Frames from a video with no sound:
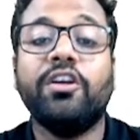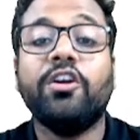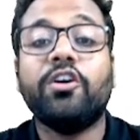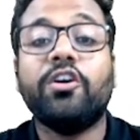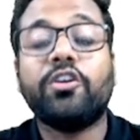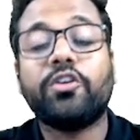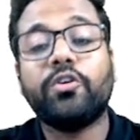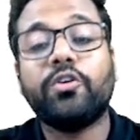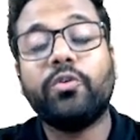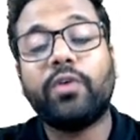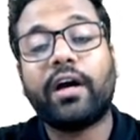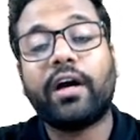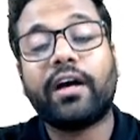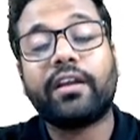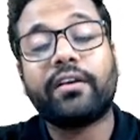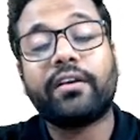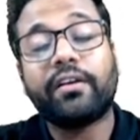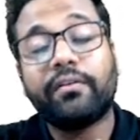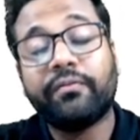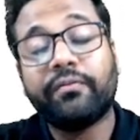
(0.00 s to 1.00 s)
you
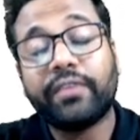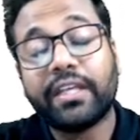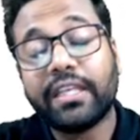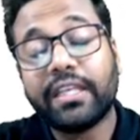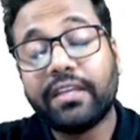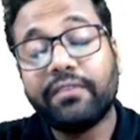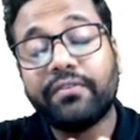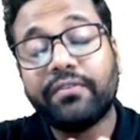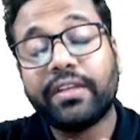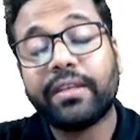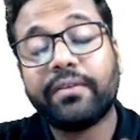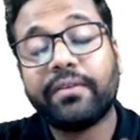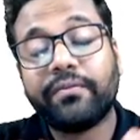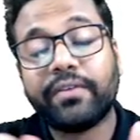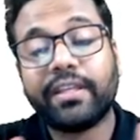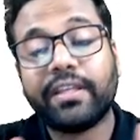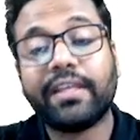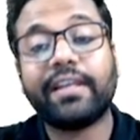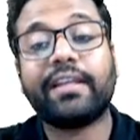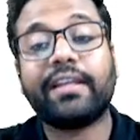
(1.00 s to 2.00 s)
are
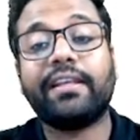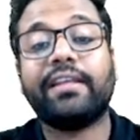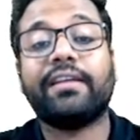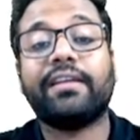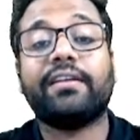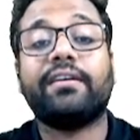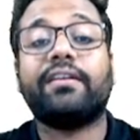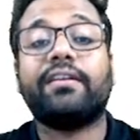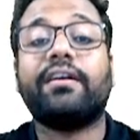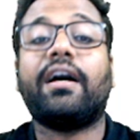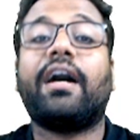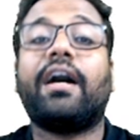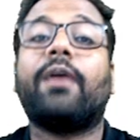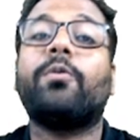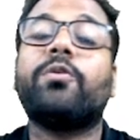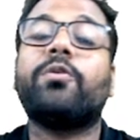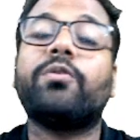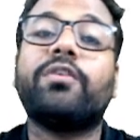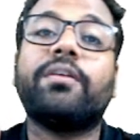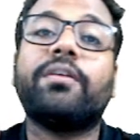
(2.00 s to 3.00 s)
very clear how
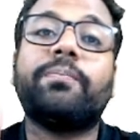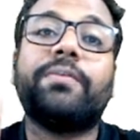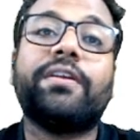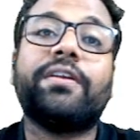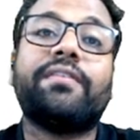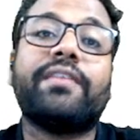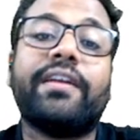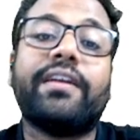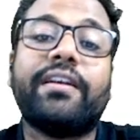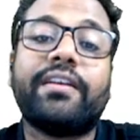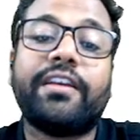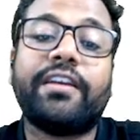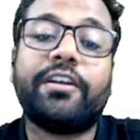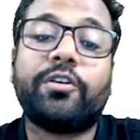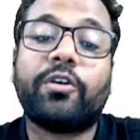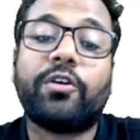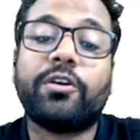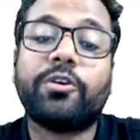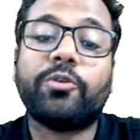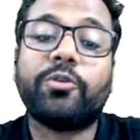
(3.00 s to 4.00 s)
to represent it
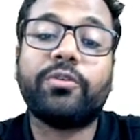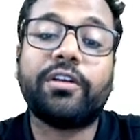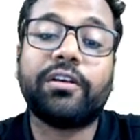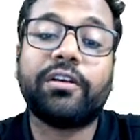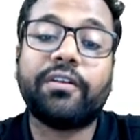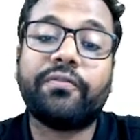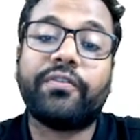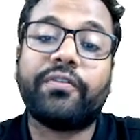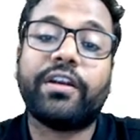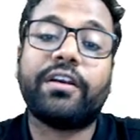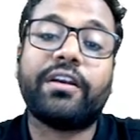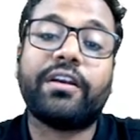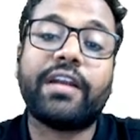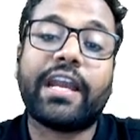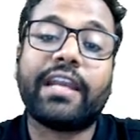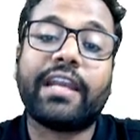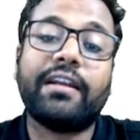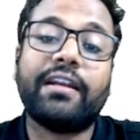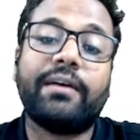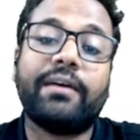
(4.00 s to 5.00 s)
onto the different
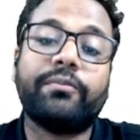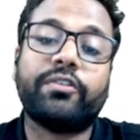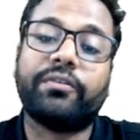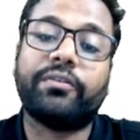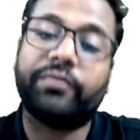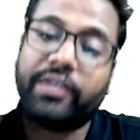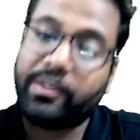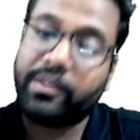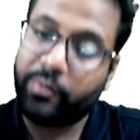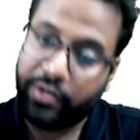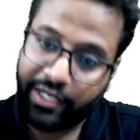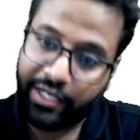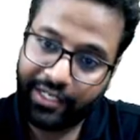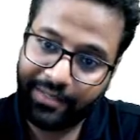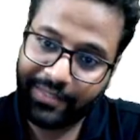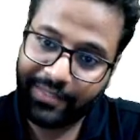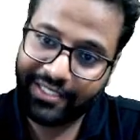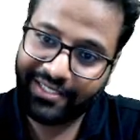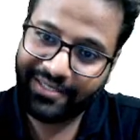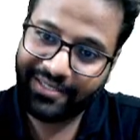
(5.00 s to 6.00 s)
diagrams of
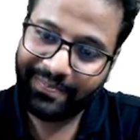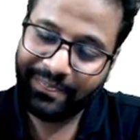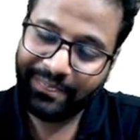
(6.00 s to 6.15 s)
thermodynamics.